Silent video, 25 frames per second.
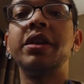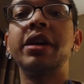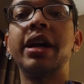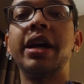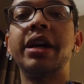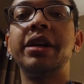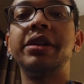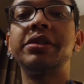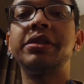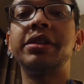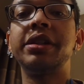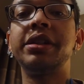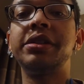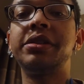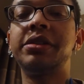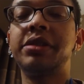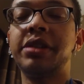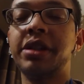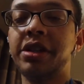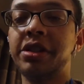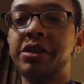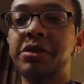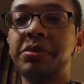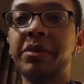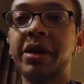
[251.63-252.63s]
As a
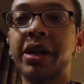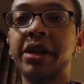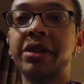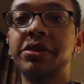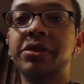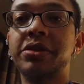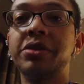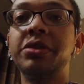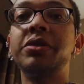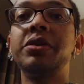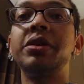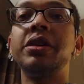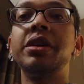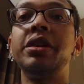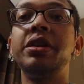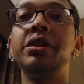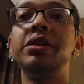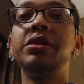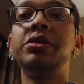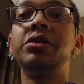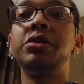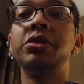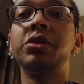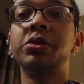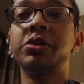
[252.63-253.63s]
stage master, it
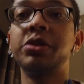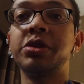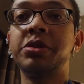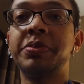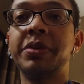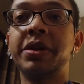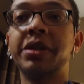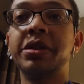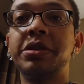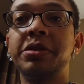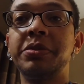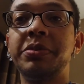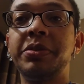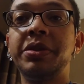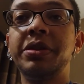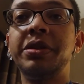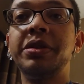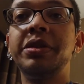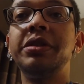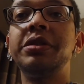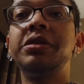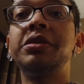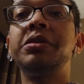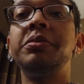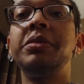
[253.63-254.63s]
is your
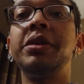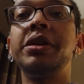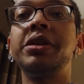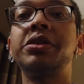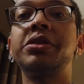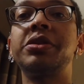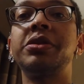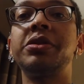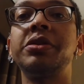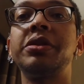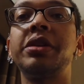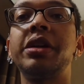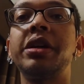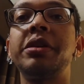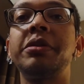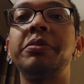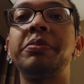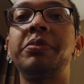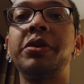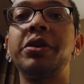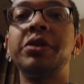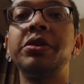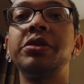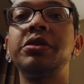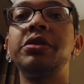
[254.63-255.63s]
responsibility to make sure that a
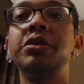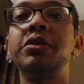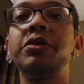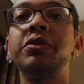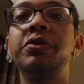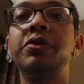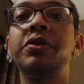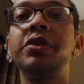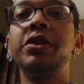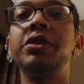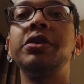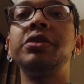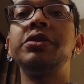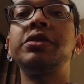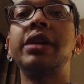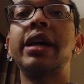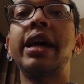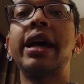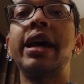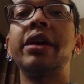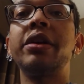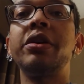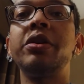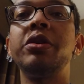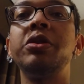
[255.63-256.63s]
person feels
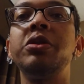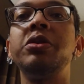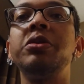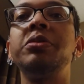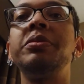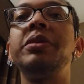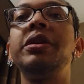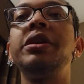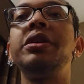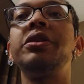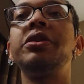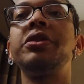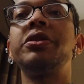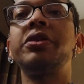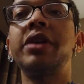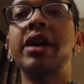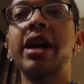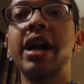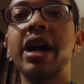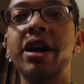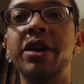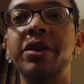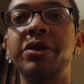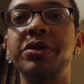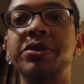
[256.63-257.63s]
at home in your
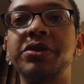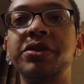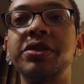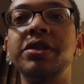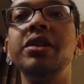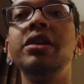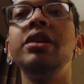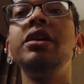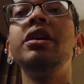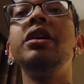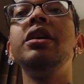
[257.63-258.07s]
house